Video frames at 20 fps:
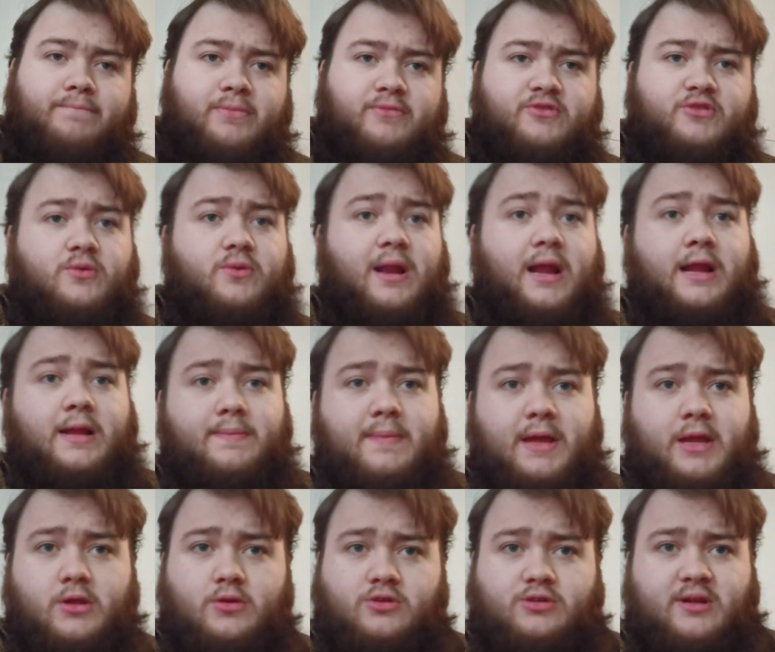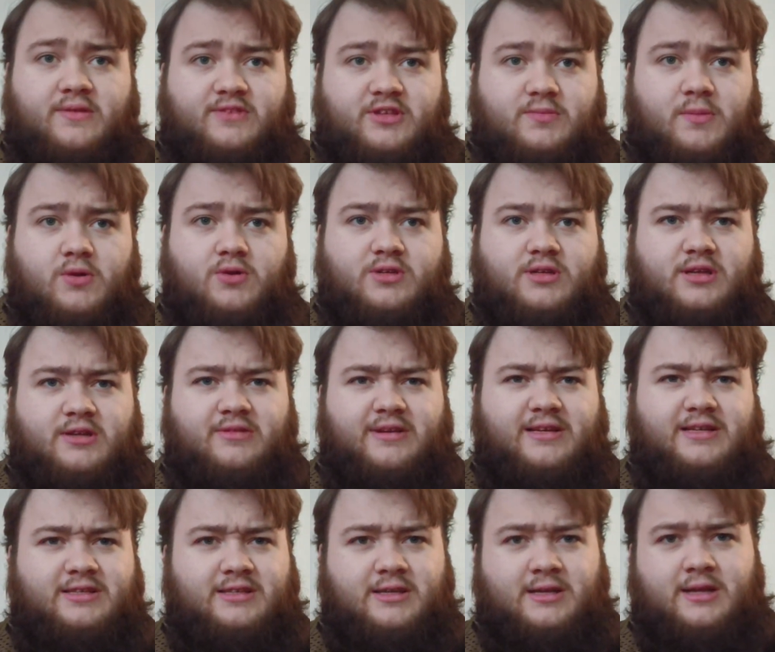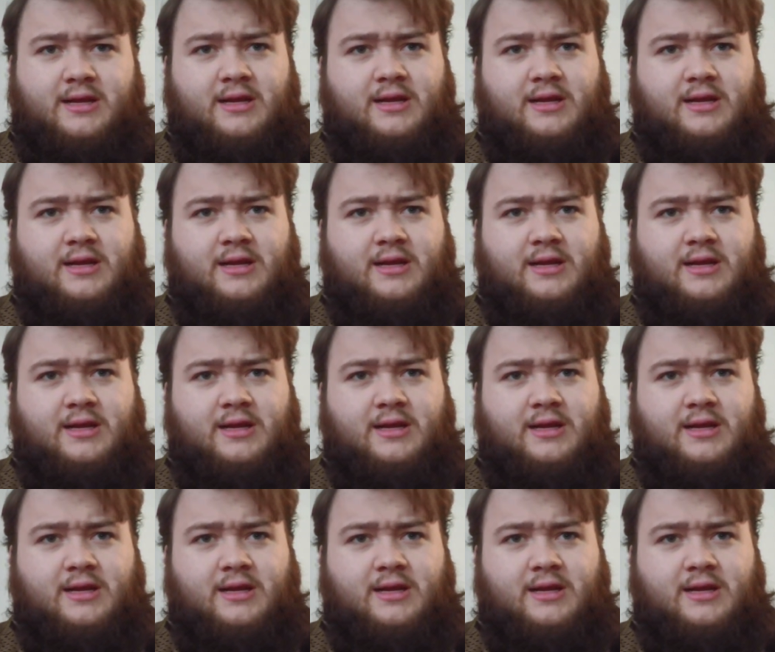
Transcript: For someone like me who's never smoked cigarettes,